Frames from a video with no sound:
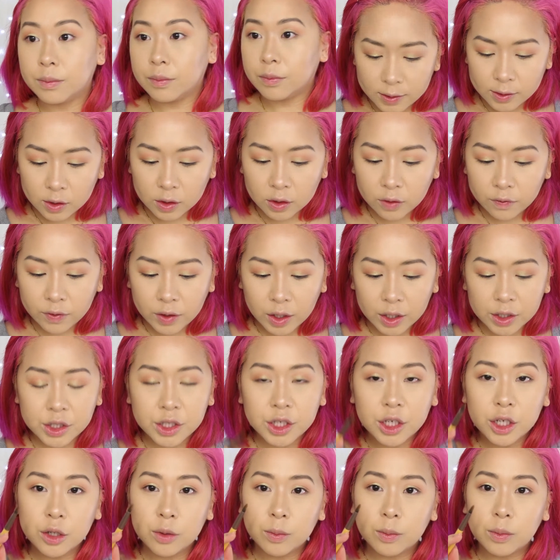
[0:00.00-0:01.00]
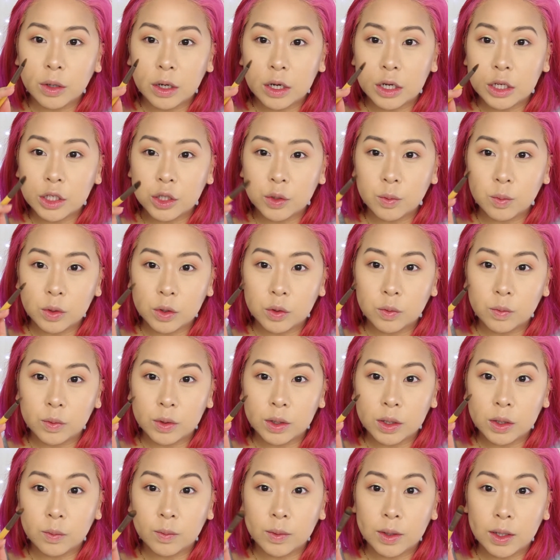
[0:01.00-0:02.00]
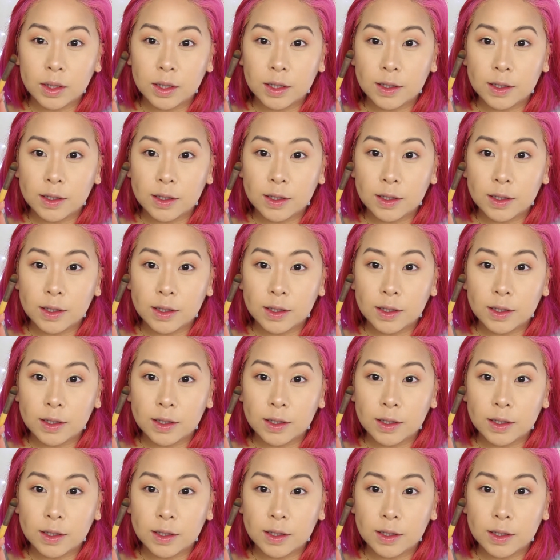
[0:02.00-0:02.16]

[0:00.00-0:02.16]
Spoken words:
So the flat shader brush worked really well.